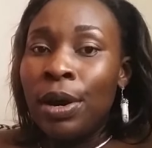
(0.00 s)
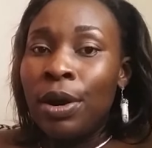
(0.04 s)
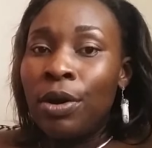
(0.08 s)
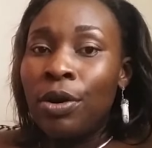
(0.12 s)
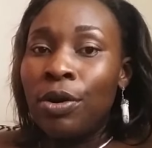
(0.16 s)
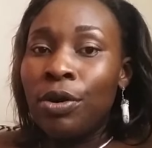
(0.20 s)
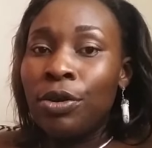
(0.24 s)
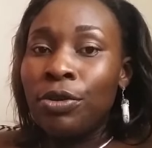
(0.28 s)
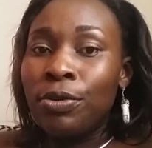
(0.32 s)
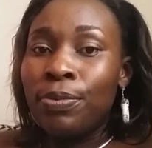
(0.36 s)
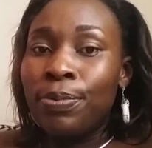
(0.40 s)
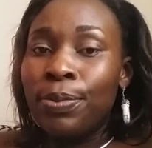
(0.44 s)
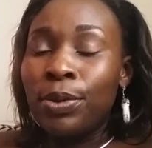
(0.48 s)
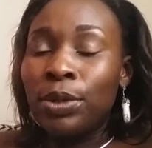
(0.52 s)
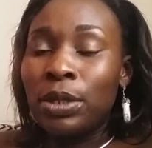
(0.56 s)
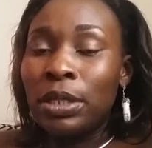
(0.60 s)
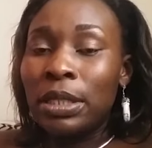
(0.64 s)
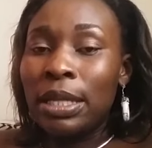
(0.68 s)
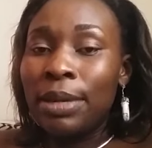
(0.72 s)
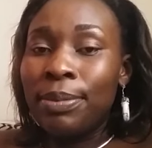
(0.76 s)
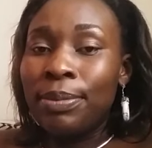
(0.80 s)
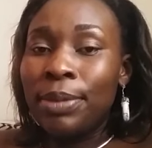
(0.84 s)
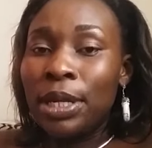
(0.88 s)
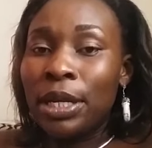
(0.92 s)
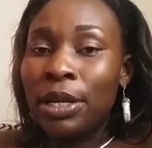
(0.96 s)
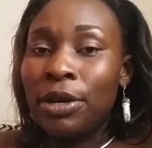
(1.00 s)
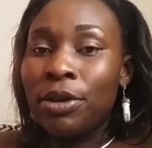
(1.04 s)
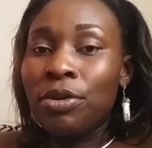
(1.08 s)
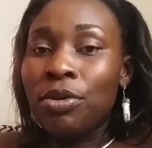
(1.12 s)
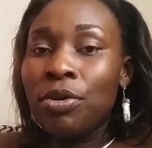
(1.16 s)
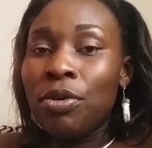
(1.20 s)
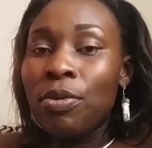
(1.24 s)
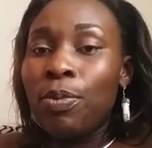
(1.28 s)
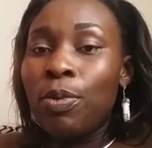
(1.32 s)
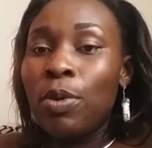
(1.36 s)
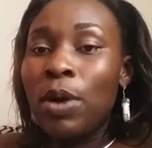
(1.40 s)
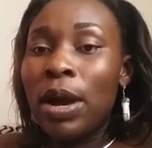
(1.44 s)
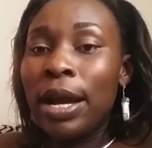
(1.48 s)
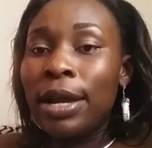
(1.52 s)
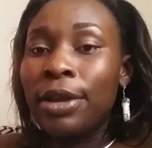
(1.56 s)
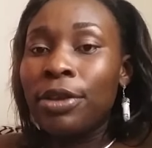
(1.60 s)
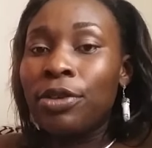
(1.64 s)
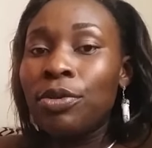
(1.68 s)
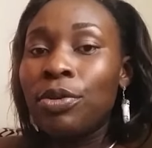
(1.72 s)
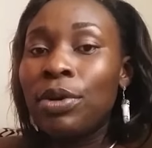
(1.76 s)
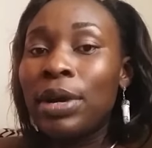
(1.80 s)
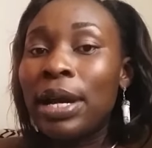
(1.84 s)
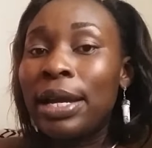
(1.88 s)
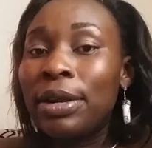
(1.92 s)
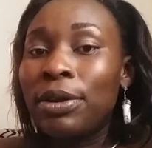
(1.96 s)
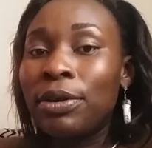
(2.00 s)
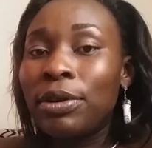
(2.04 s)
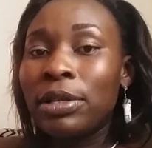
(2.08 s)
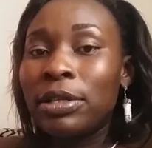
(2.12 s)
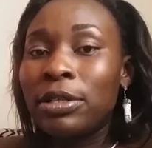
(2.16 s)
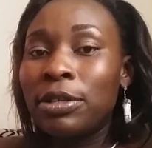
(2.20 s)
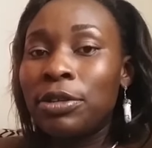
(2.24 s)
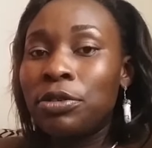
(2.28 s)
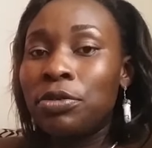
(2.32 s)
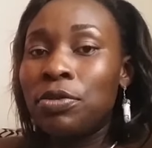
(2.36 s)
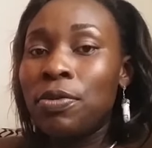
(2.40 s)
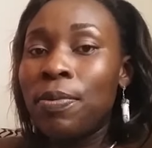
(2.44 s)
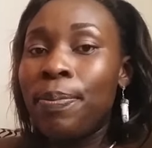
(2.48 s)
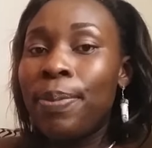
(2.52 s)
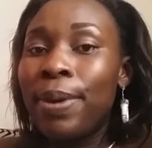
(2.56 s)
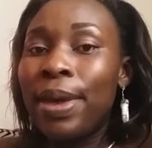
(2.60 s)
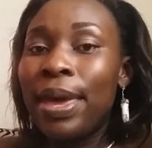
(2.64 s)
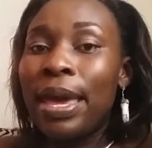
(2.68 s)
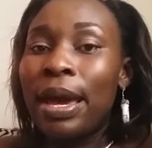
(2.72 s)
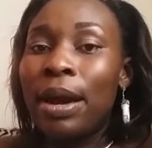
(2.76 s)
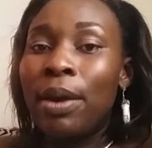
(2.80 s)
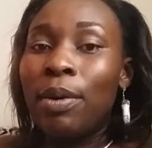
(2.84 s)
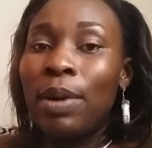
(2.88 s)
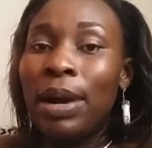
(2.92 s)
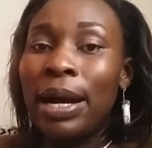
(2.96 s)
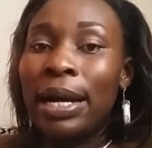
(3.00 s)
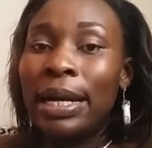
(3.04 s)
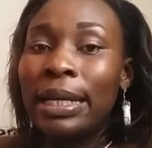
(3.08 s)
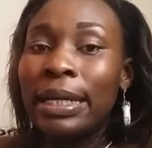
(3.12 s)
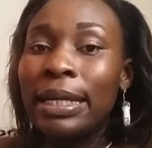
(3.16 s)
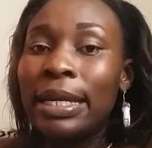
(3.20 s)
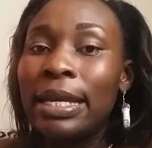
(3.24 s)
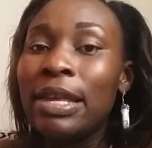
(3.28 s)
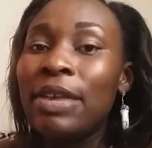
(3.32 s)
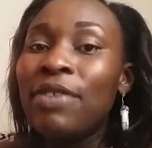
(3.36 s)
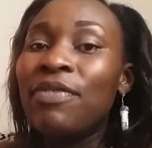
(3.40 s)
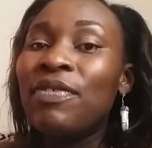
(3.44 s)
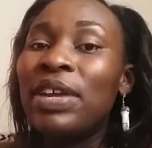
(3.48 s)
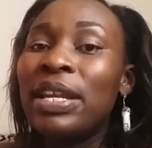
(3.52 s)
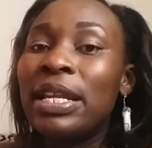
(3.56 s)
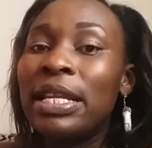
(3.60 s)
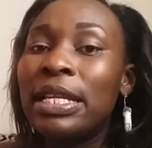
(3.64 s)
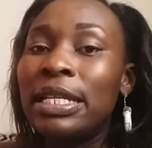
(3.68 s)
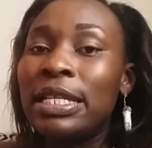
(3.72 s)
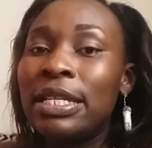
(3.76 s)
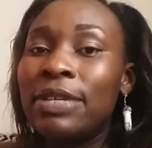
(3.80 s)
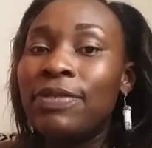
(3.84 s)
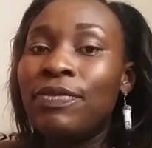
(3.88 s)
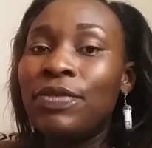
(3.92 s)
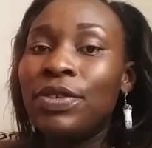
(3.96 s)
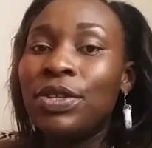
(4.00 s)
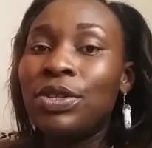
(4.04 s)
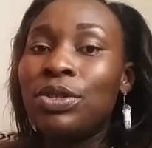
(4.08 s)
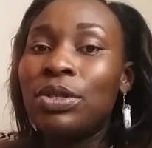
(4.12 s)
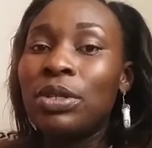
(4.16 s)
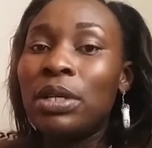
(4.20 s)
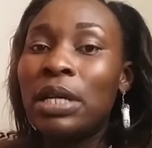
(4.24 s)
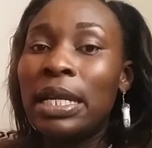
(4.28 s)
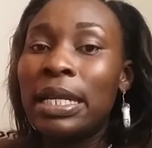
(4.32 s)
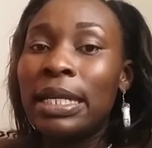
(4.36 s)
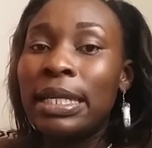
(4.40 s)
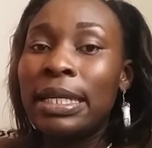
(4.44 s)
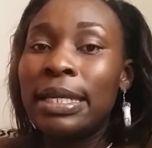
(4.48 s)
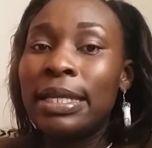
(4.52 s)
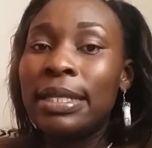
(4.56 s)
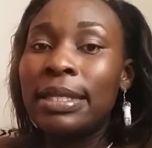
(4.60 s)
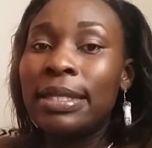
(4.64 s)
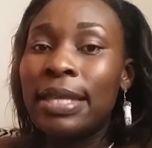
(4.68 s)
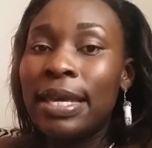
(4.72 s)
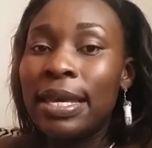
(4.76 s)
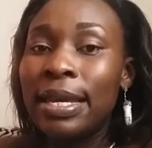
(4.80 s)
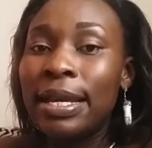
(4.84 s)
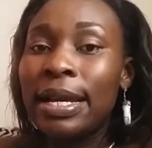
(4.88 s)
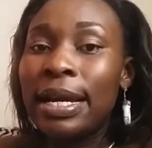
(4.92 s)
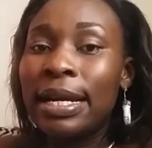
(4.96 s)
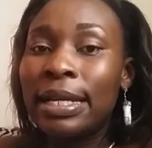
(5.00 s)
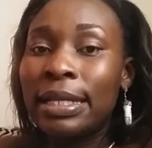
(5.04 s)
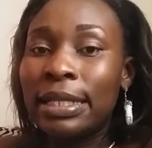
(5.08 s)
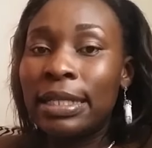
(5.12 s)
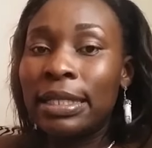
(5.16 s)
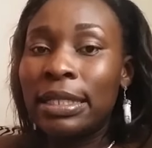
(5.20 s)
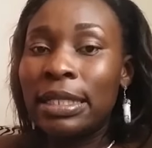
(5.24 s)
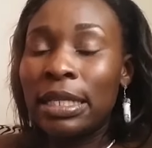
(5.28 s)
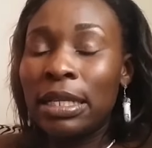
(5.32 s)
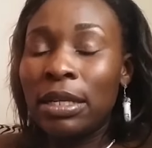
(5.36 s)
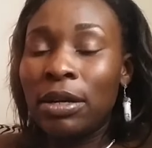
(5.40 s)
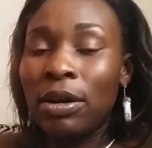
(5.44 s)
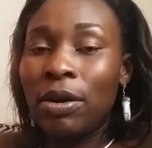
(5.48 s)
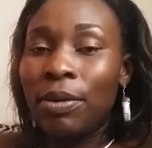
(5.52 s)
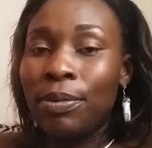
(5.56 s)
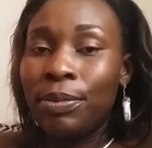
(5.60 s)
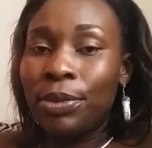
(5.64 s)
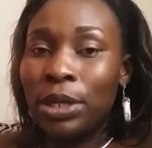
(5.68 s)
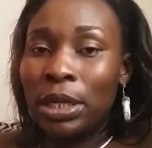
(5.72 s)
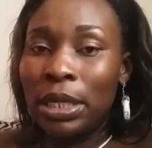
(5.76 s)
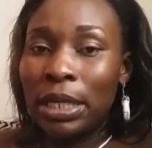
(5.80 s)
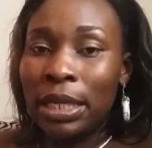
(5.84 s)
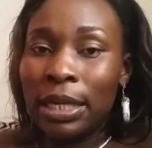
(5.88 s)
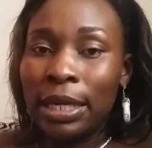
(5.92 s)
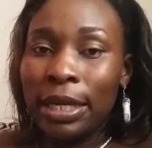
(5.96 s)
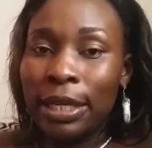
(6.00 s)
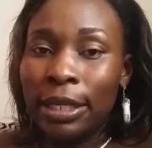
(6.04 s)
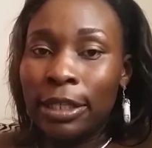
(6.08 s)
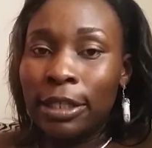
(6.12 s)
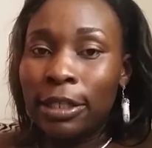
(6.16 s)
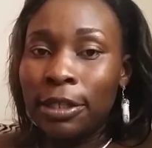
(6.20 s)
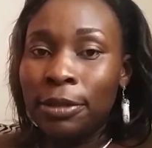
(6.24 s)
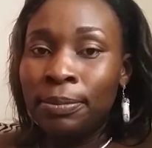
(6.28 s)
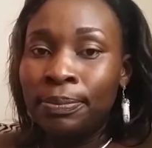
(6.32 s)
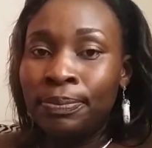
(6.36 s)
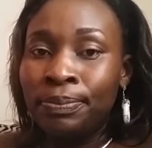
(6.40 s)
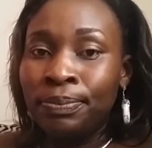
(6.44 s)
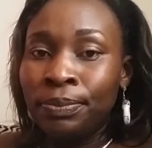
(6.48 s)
or you put them in group work. You can also do pair work. Even individually, they can still communicate.